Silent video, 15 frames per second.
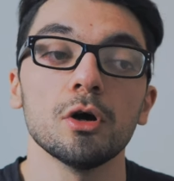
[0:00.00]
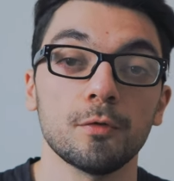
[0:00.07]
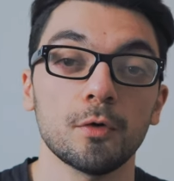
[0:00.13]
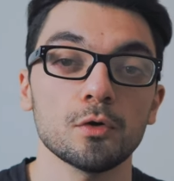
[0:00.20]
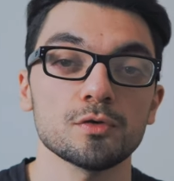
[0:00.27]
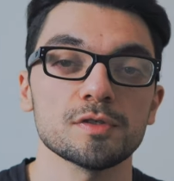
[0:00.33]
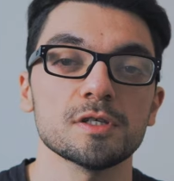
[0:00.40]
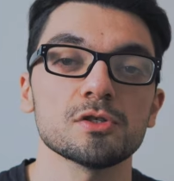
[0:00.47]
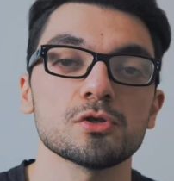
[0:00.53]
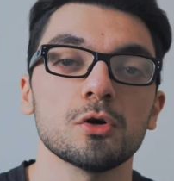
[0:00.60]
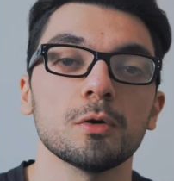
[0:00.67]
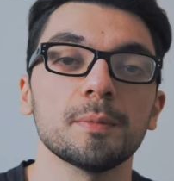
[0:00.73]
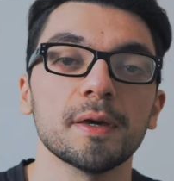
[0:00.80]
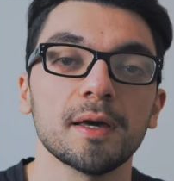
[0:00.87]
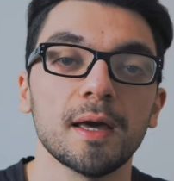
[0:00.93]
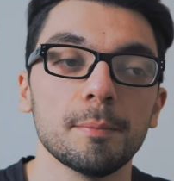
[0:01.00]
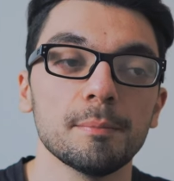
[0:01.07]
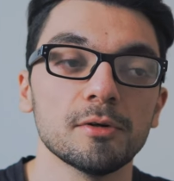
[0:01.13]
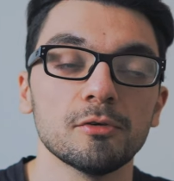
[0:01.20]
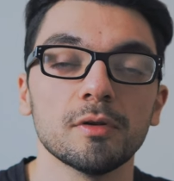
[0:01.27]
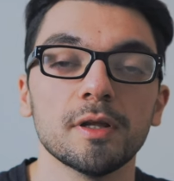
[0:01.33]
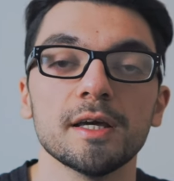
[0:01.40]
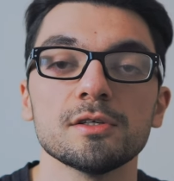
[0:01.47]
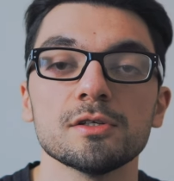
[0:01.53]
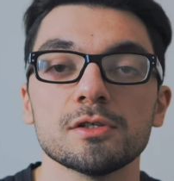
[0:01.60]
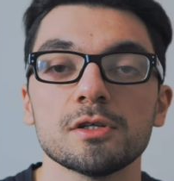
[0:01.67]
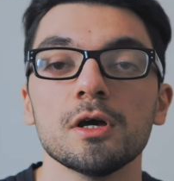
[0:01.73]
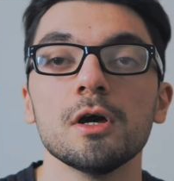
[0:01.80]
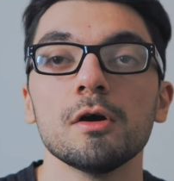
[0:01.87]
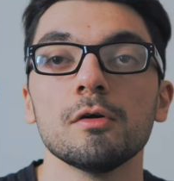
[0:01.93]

Of course, this topic can be related